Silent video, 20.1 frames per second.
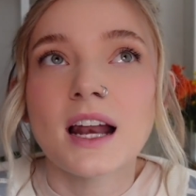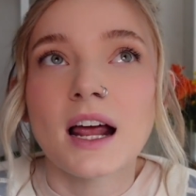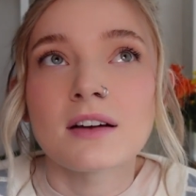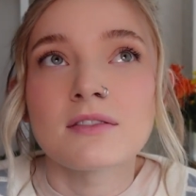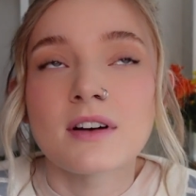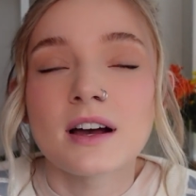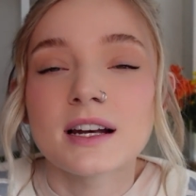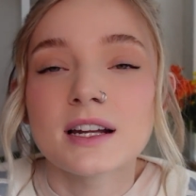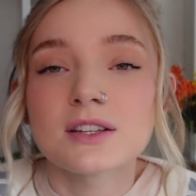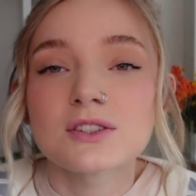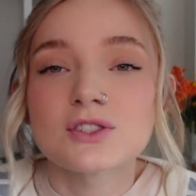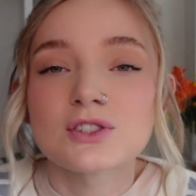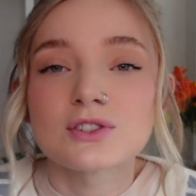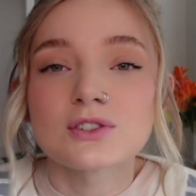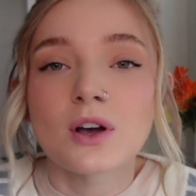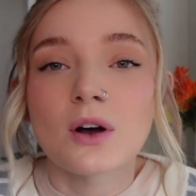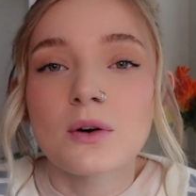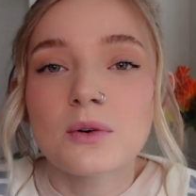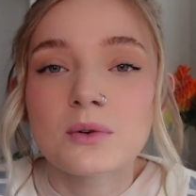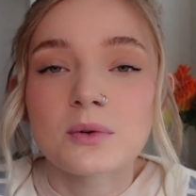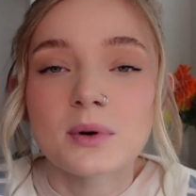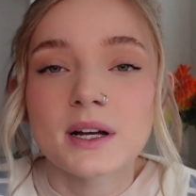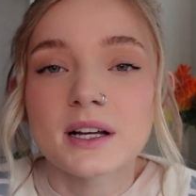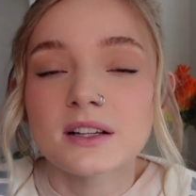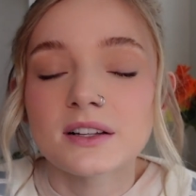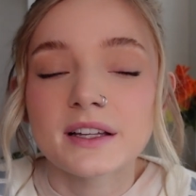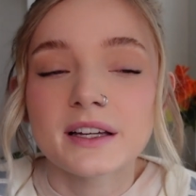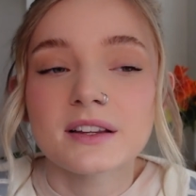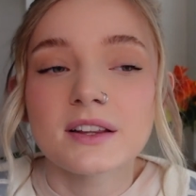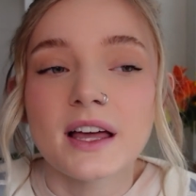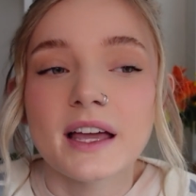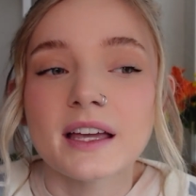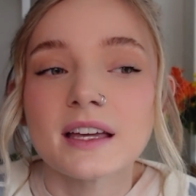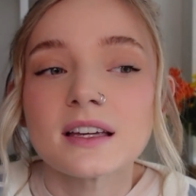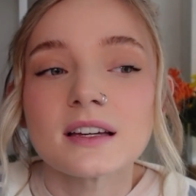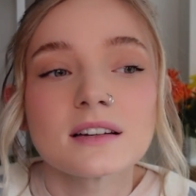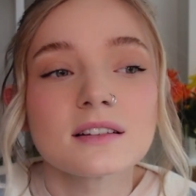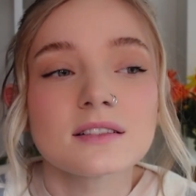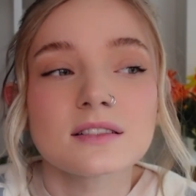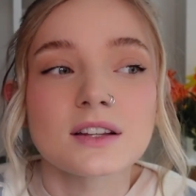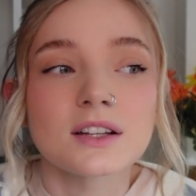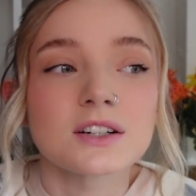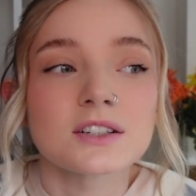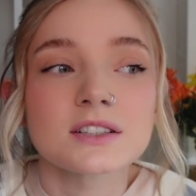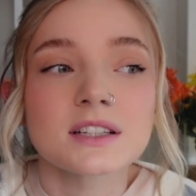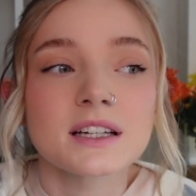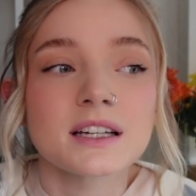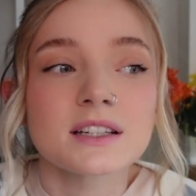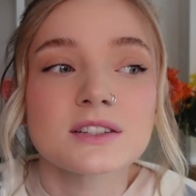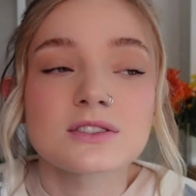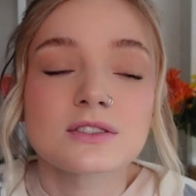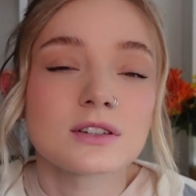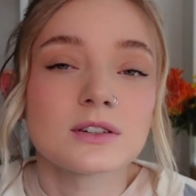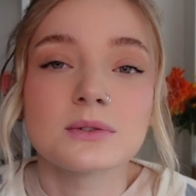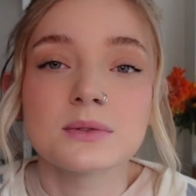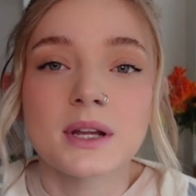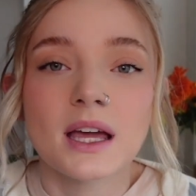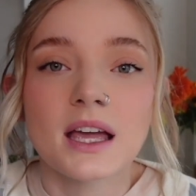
I read it so quickly, like literally two